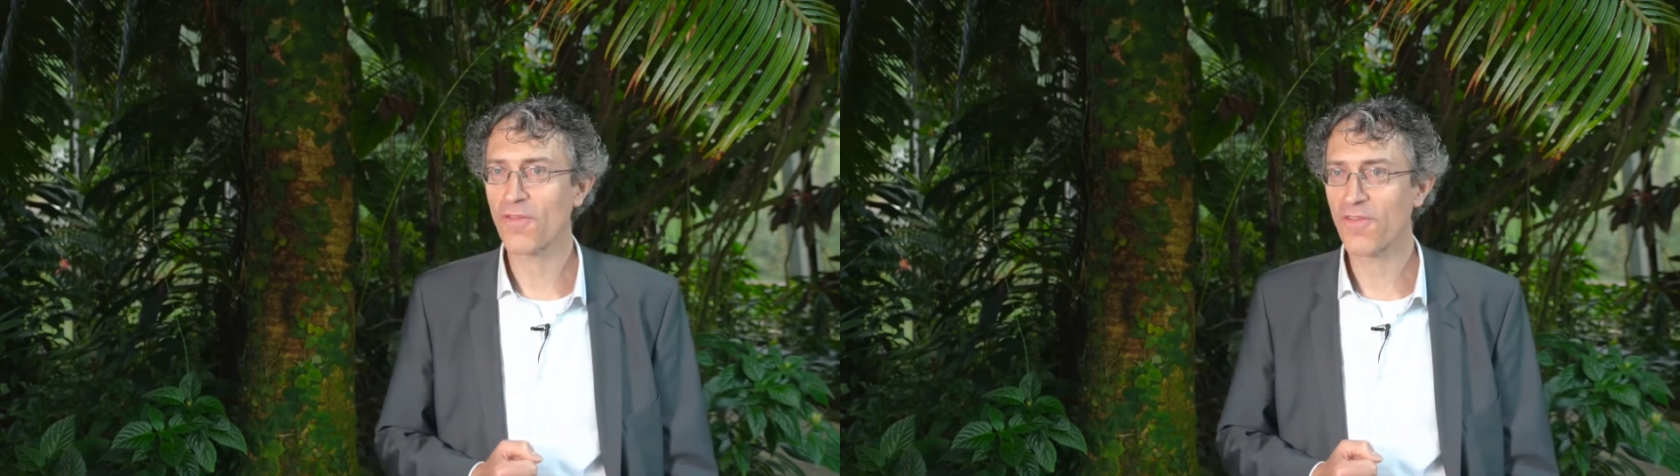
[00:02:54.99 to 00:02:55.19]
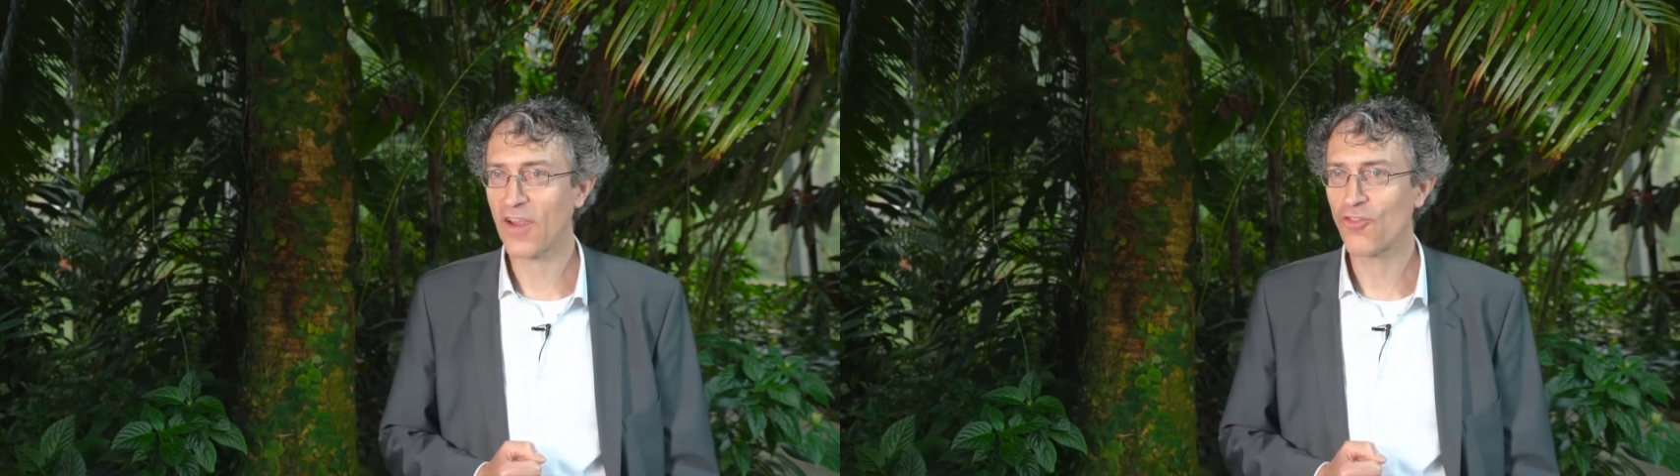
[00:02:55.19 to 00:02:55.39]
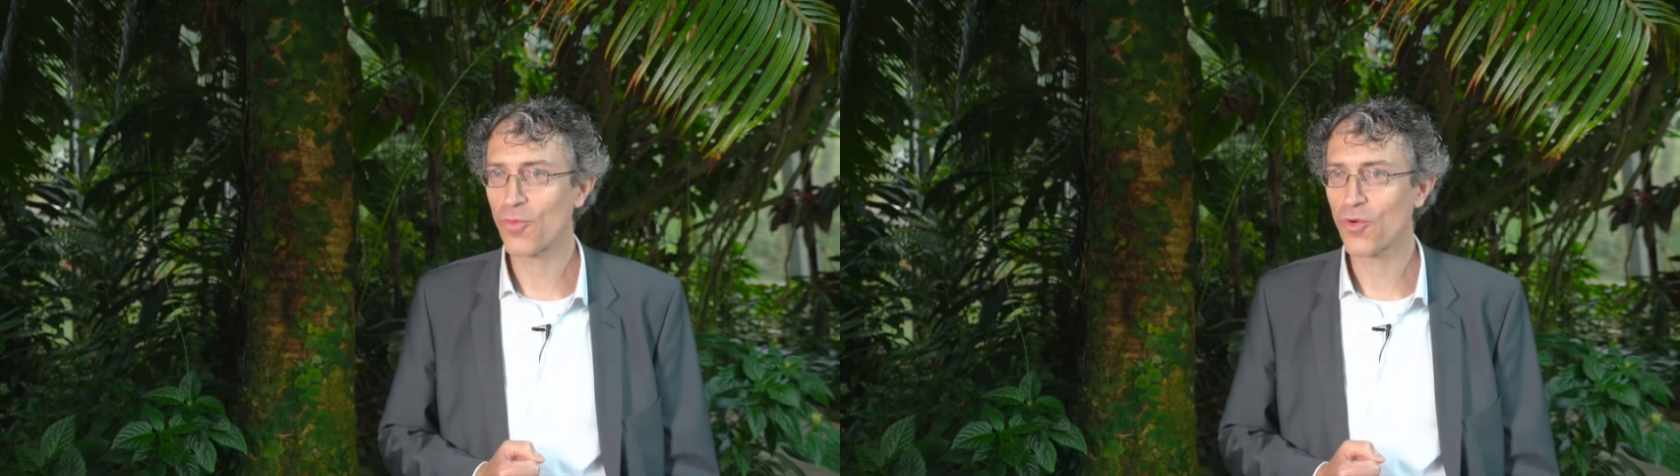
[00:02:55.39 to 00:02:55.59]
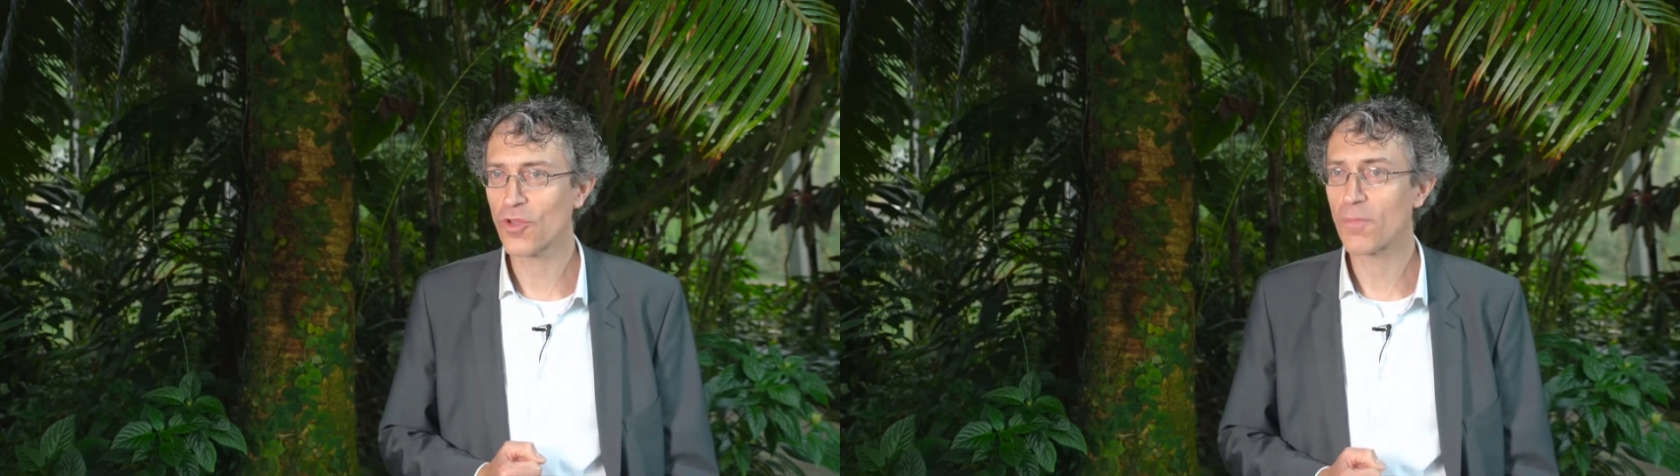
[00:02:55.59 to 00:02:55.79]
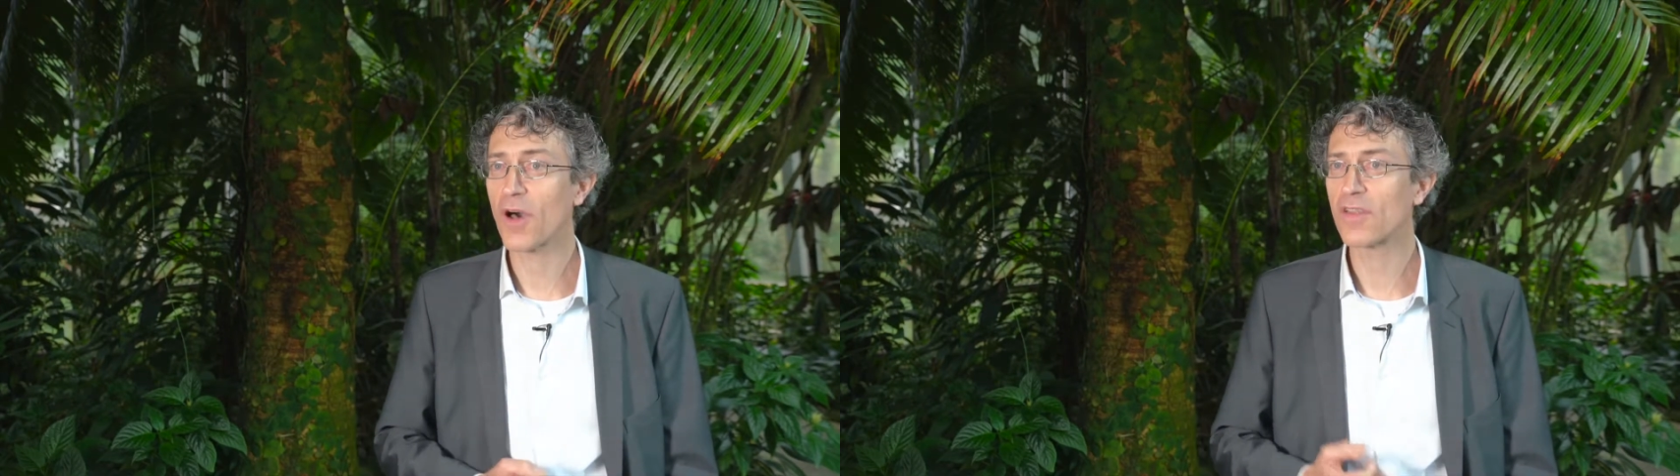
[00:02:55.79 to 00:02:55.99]

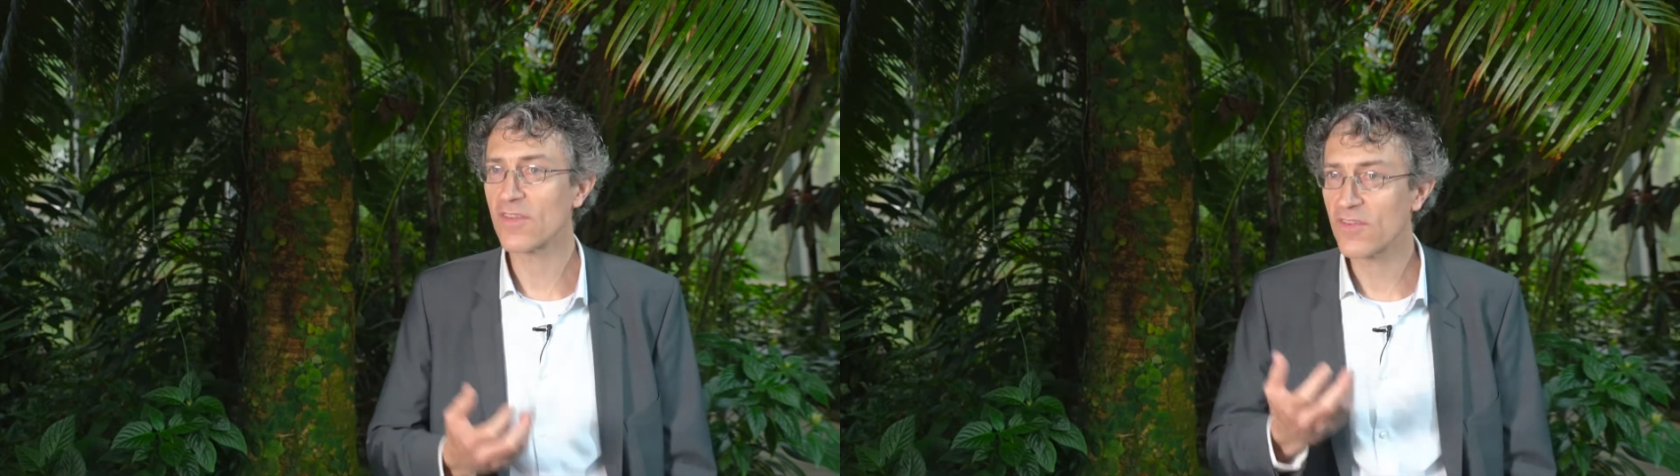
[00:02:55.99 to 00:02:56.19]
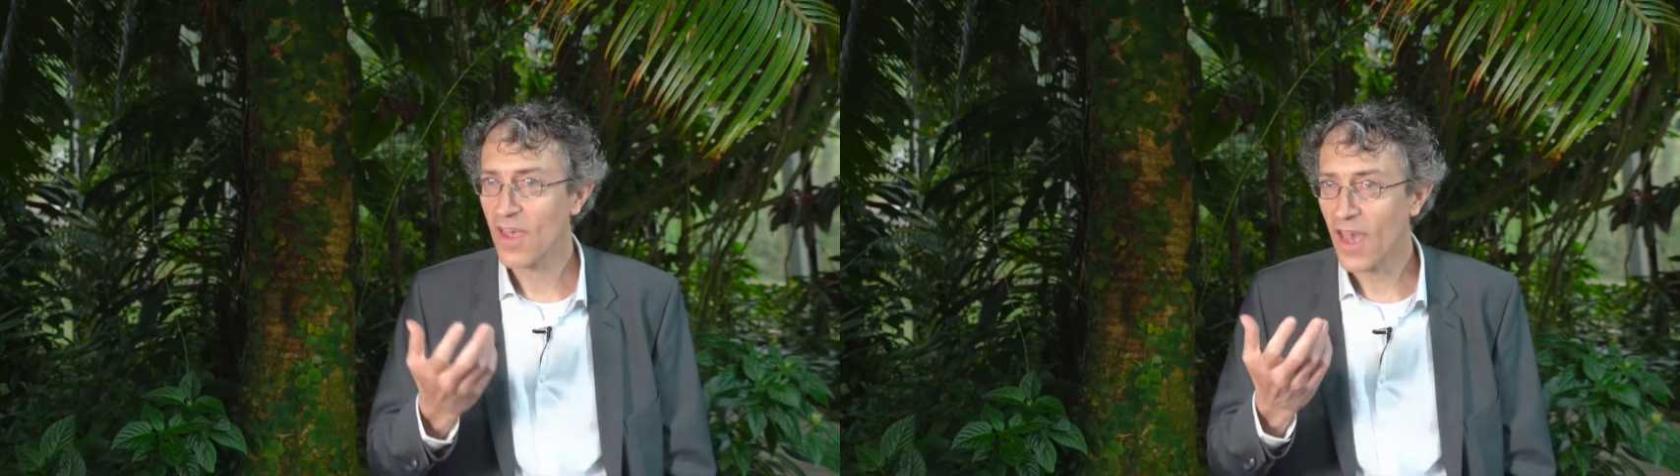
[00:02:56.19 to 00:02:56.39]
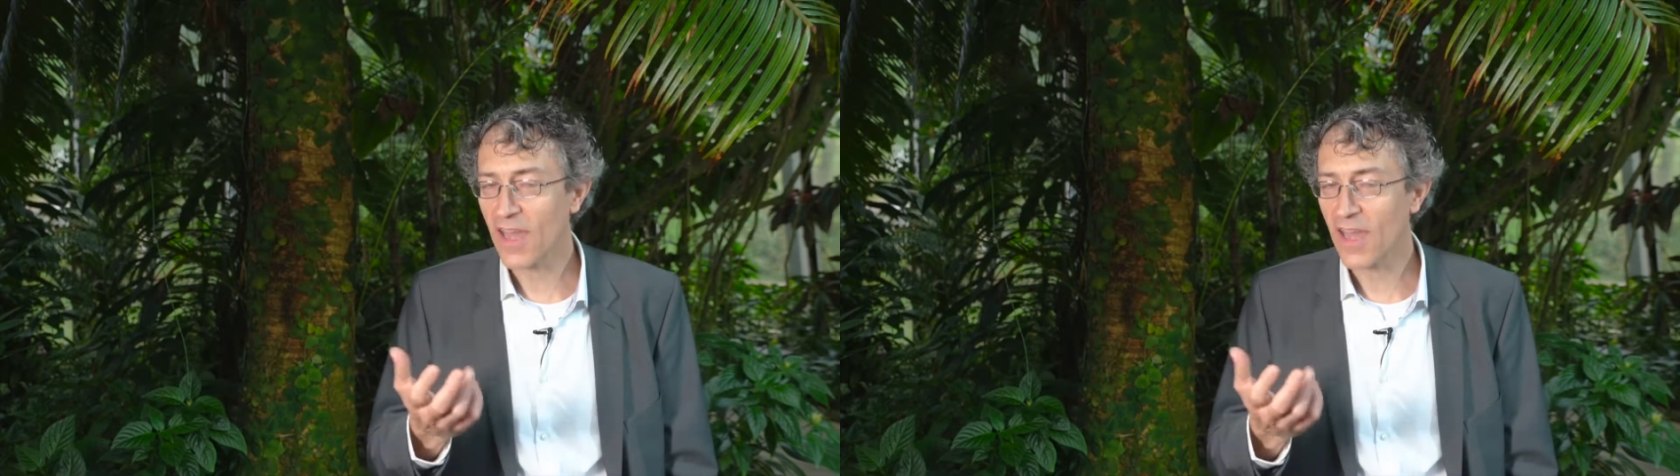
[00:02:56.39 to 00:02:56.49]
freshwater bodies,